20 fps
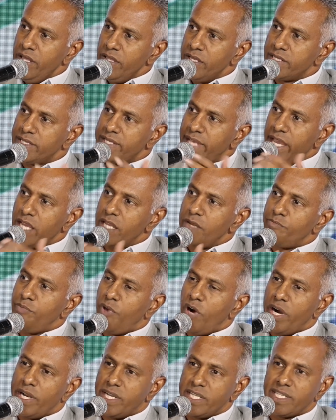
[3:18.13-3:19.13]
The second
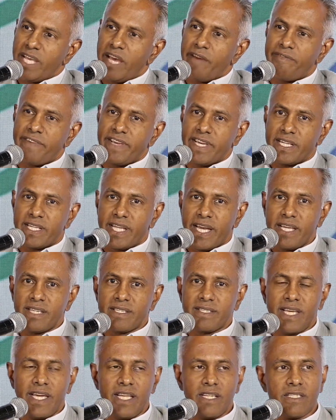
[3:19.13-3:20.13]
part is Africa data
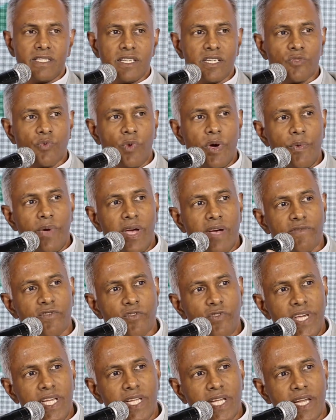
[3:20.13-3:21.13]
centers, where we have
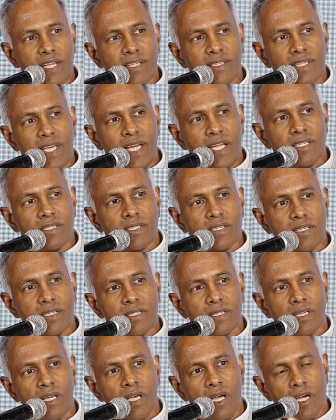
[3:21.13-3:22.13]
3 data
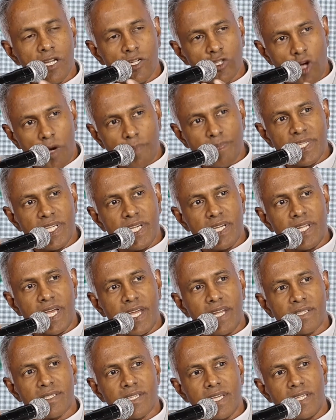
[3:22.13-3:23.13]
centers, top-tier
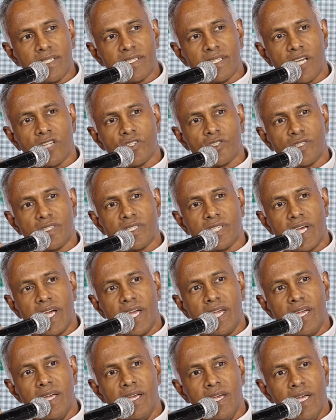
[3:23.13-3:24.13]
data centers, I should
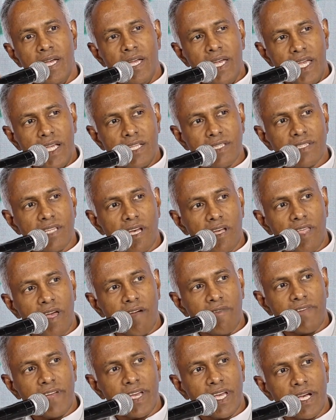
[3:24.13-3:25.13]
say, in South
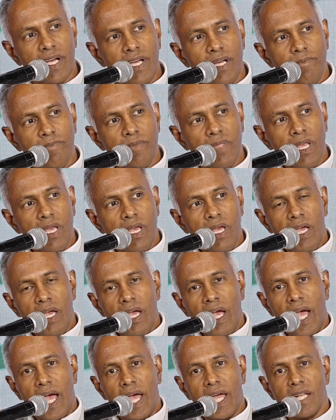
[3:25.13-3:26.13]
Africa.
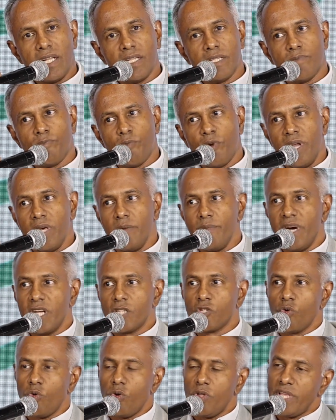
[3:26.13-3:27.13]
And pretty
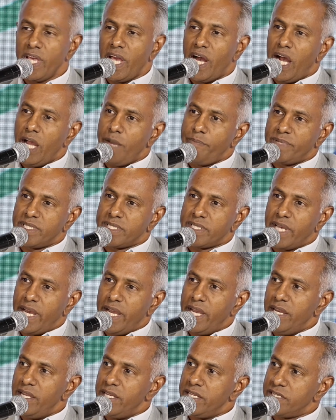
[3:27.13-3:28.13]
much all the
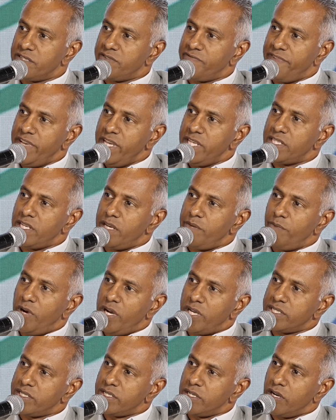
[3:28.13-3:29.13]
hyperscalers, Visa,
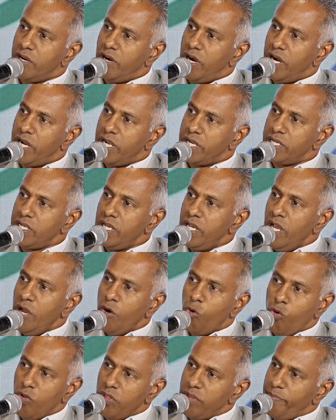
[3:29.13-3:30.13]
MasterCard,
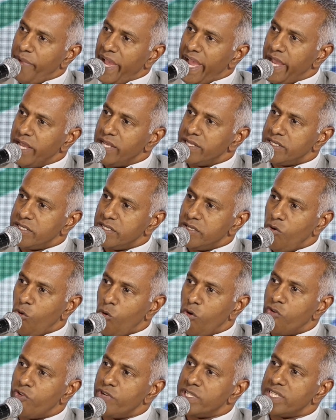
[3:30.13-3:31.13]
all the banks,
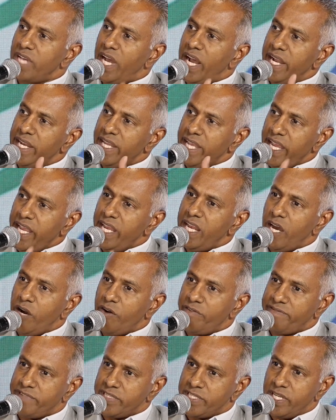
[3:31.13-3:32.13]
all reside in
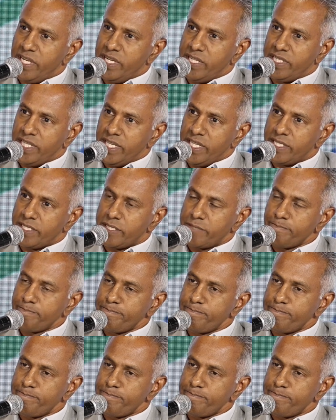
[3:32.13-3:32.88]
our facilities.